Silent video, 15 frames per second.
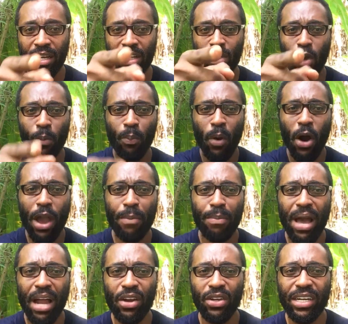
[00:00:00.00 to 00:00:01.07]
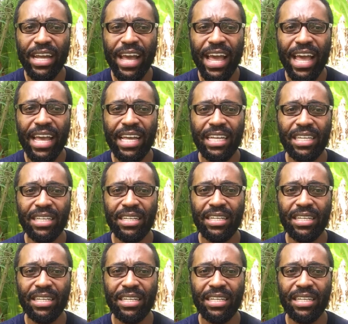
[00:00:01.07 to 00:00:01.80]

Your boy Mellow Day.